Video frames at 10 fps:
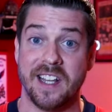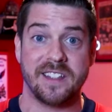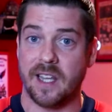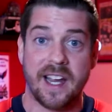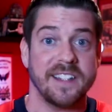
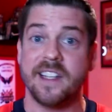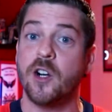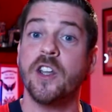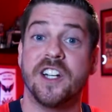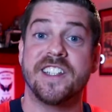It's like I said
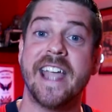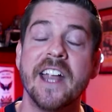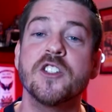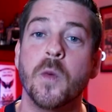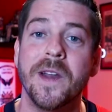earlier, it's a
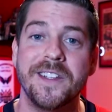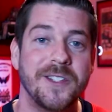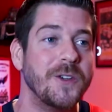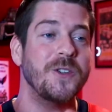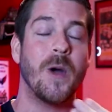catch-22.